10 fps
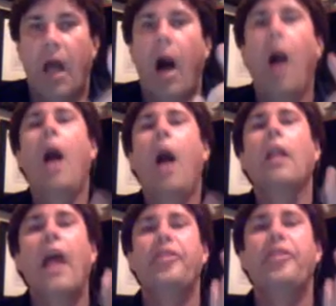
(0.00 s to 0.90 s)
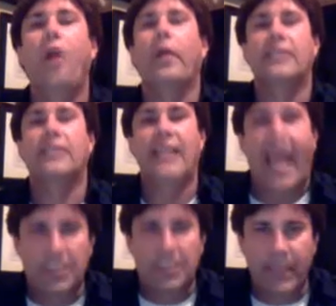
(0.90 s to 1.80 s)
all authority
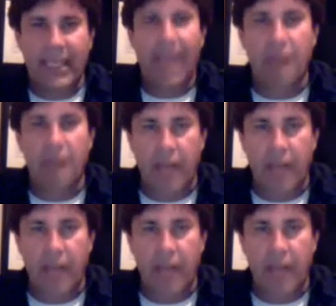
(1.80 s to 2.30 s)
has been given